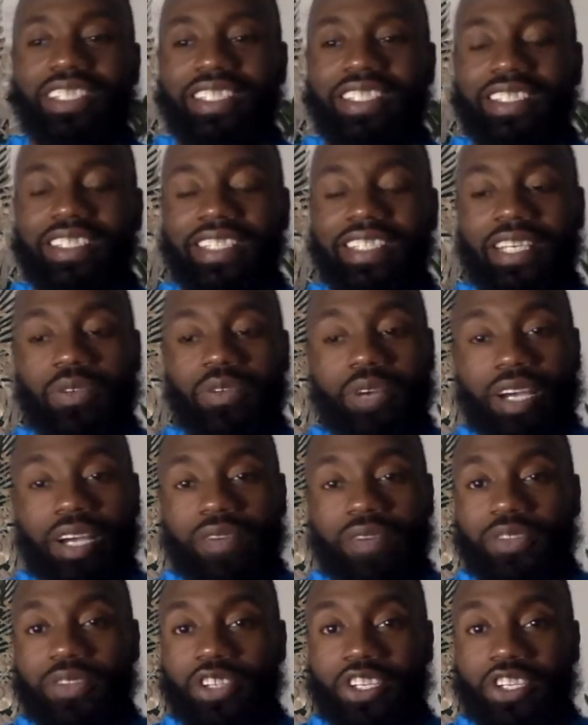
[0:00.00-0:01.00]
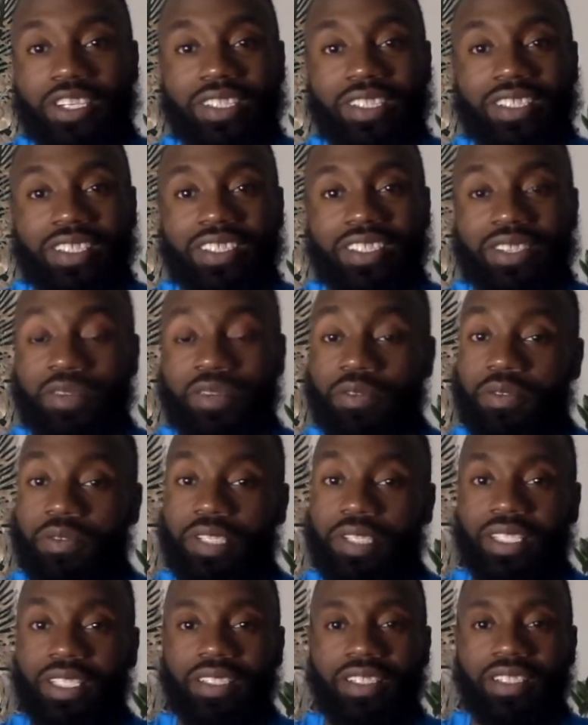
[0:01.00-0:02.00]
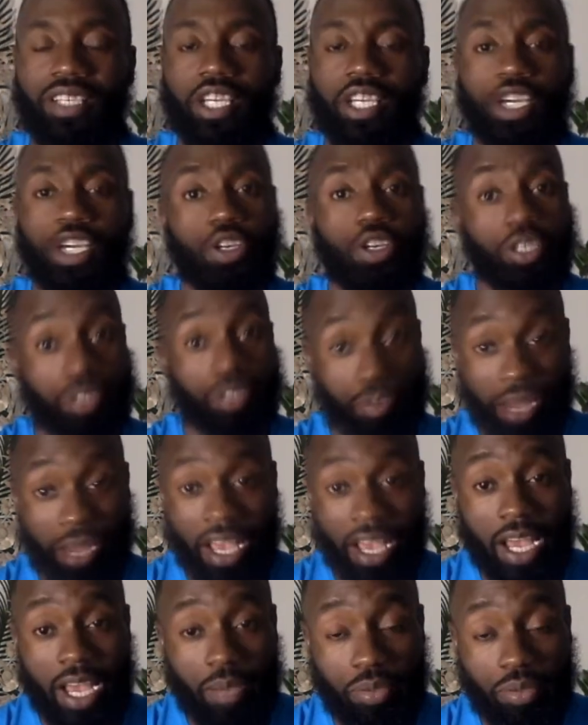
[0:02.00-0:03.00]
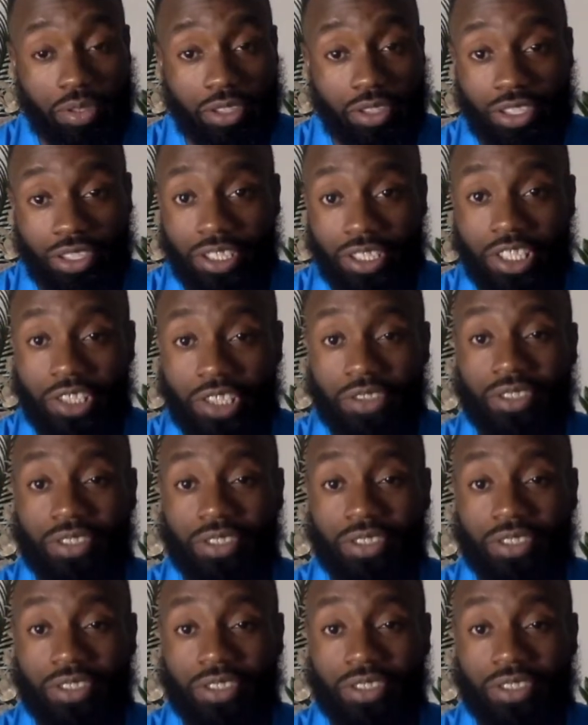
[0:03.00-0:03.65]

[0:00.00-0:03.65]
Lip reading: They will have to learn it another way. And it might happen to your children,